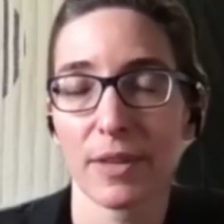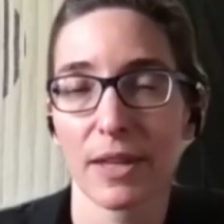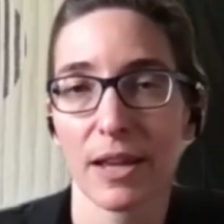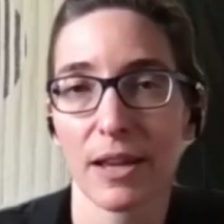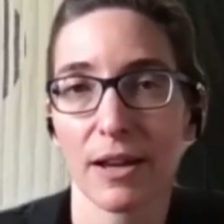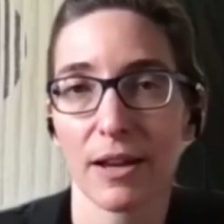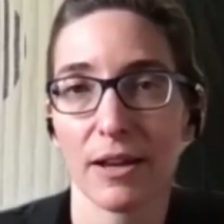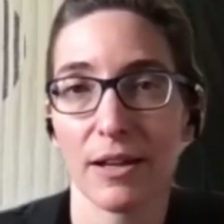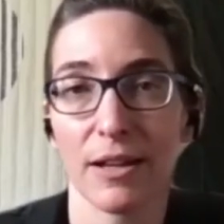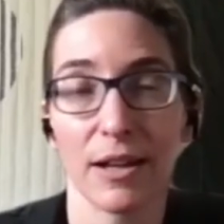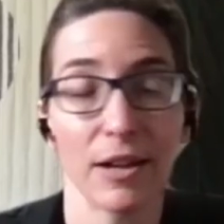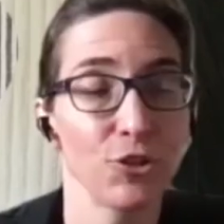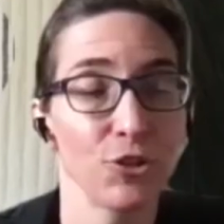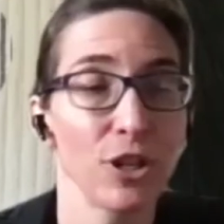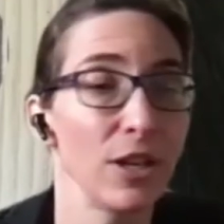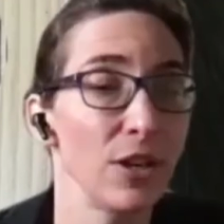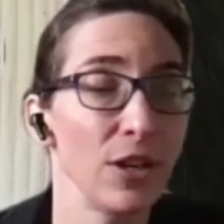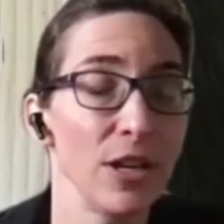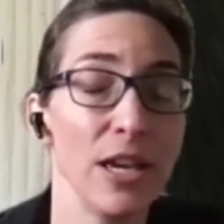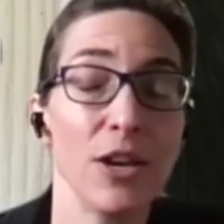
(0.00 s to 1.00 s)
Uh,
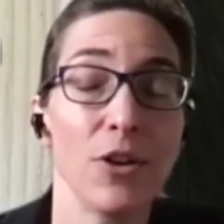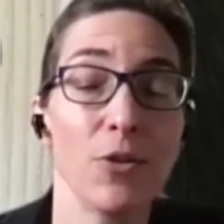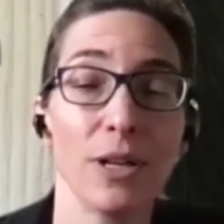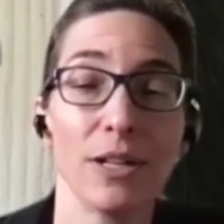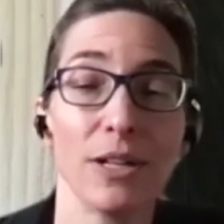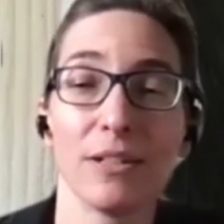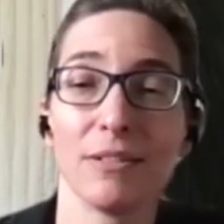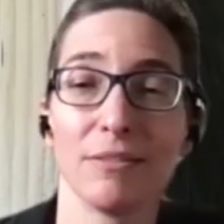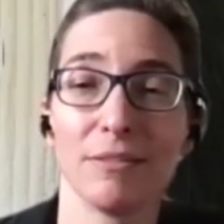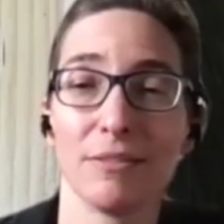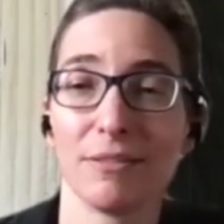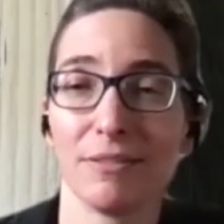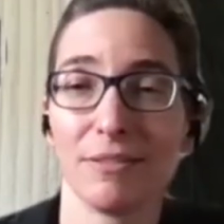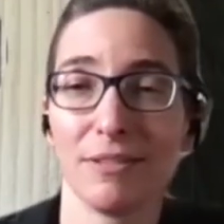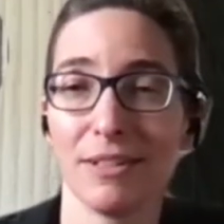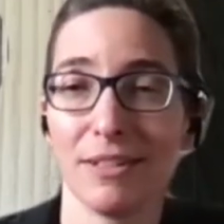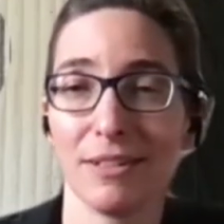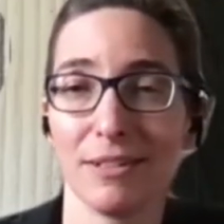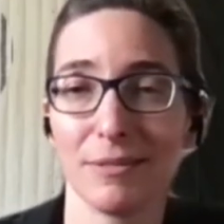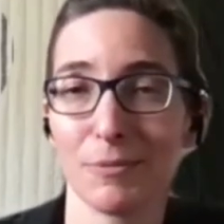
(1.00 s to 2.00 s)
actually, he quit
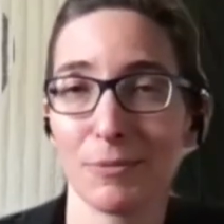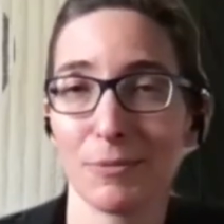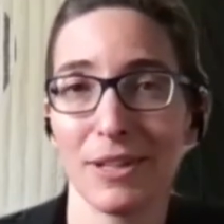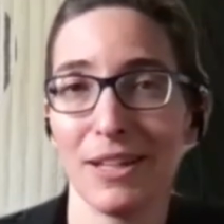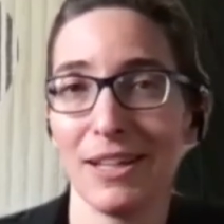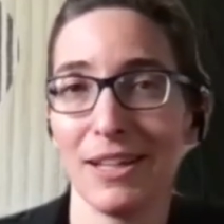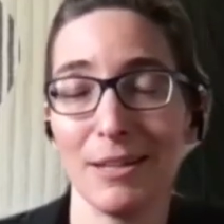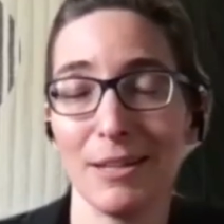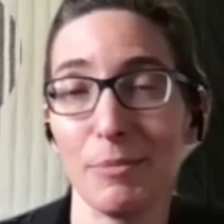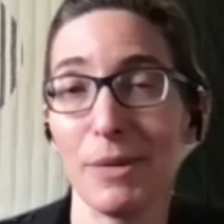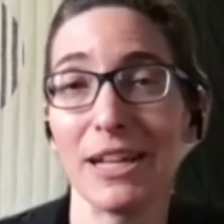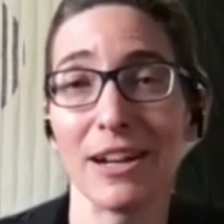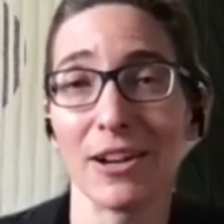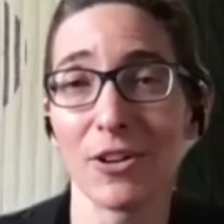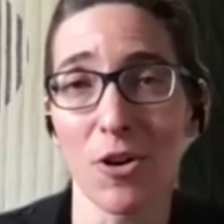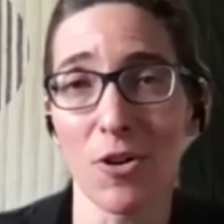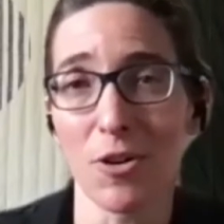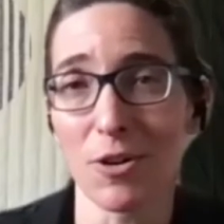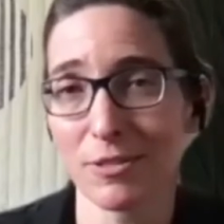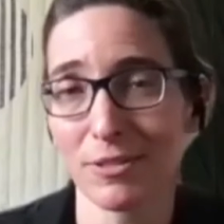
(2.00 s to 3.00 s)
eating meat at
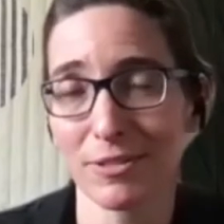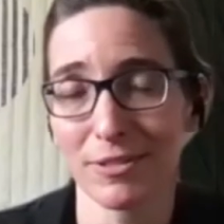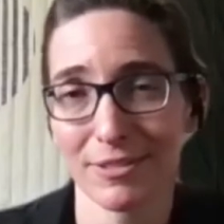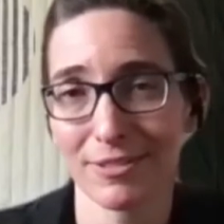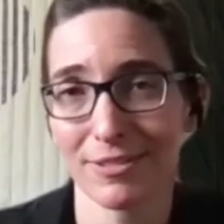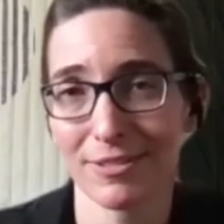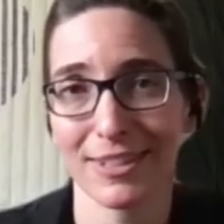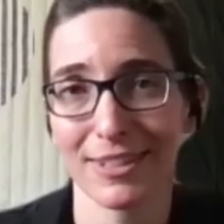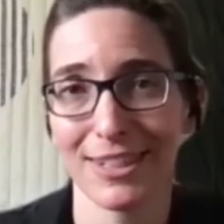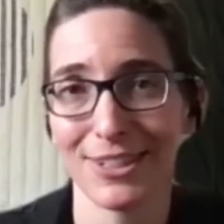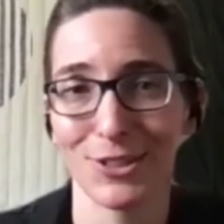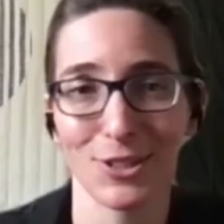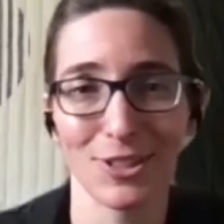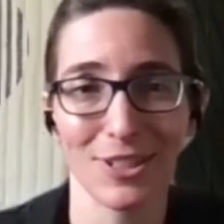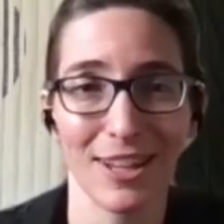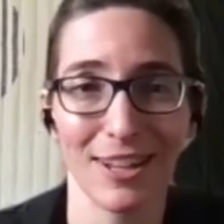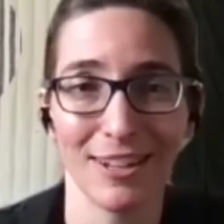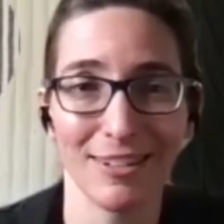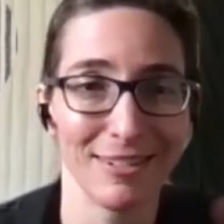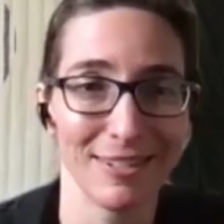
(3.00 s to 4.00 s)
all. He just
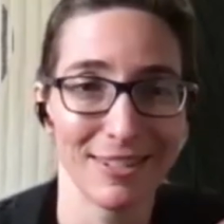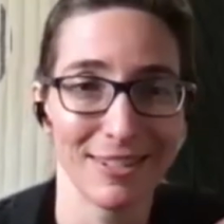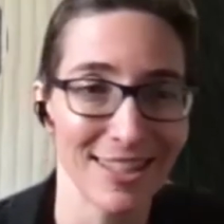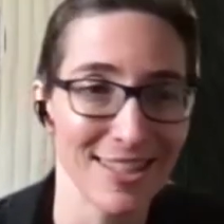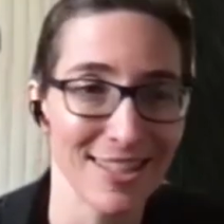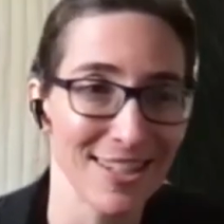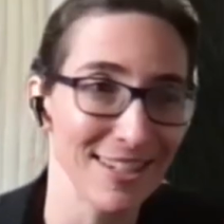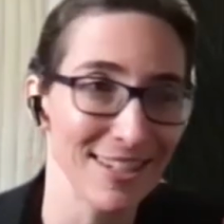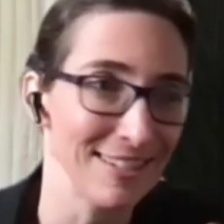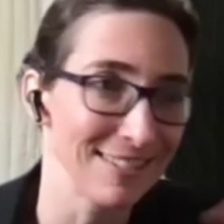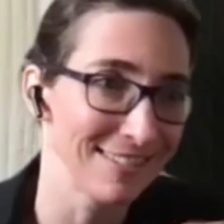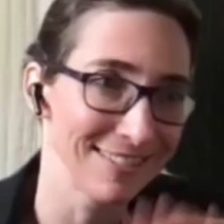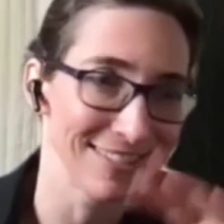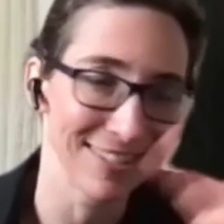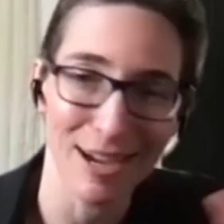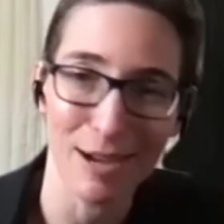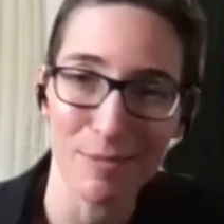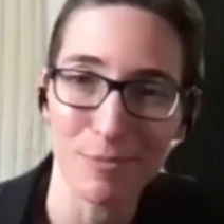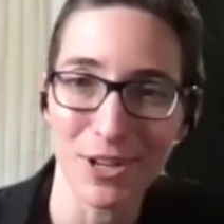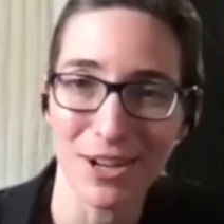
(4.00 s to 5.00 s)
said, That's it.
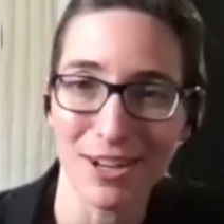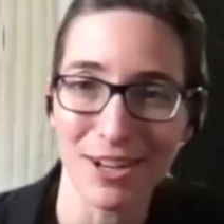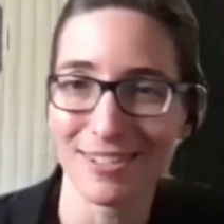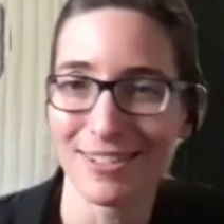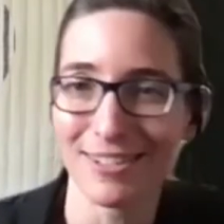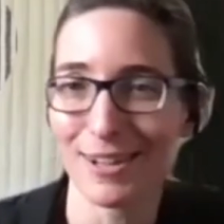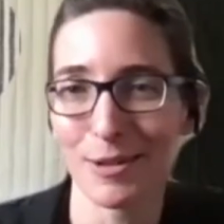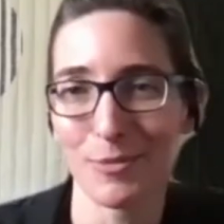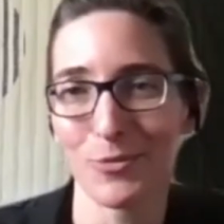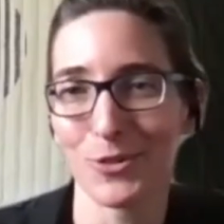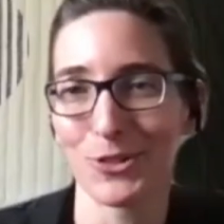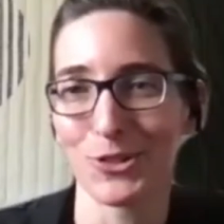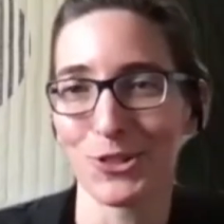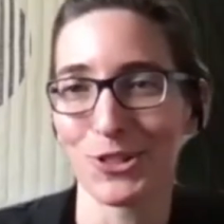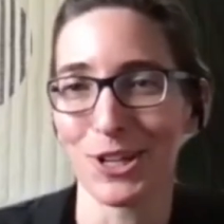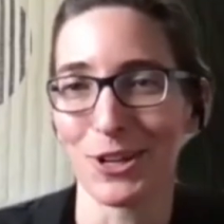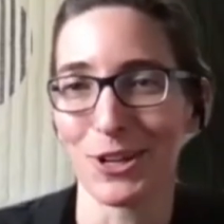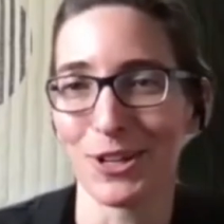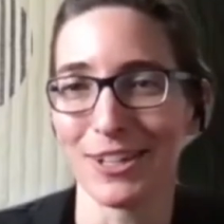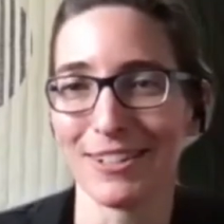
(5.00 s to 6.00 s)
I'm done. I'm
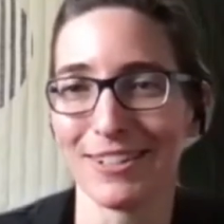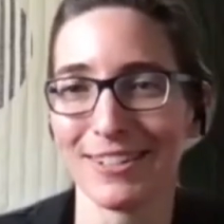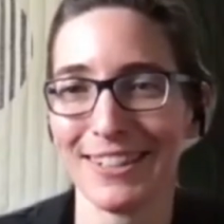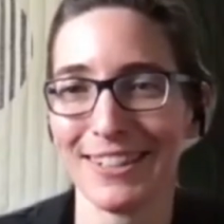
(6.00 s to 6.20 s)
vegetarian.